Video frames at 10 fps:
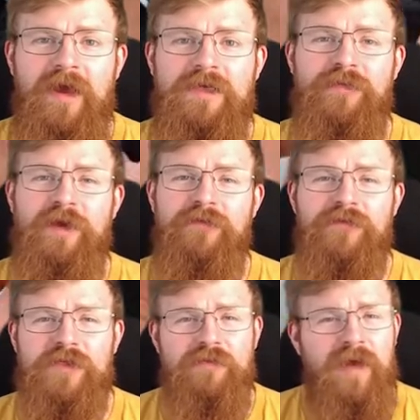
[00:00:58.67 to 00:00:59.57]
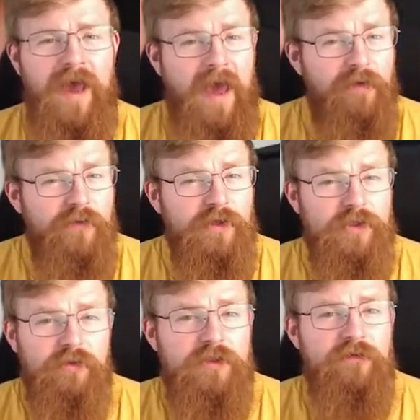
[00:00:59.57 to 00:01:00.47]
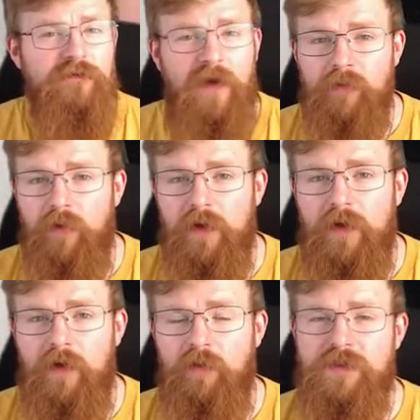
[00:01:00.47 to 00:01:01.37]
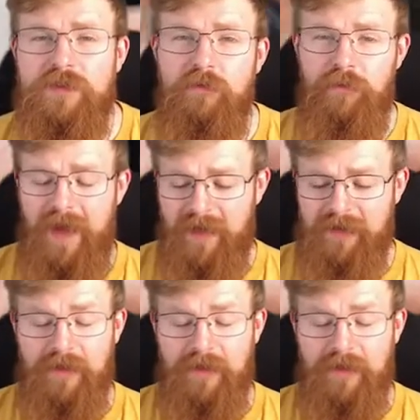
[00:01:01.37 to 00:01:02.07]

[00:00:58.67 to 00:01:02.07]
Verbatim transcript: is made from some heavy-duty fabric with some padding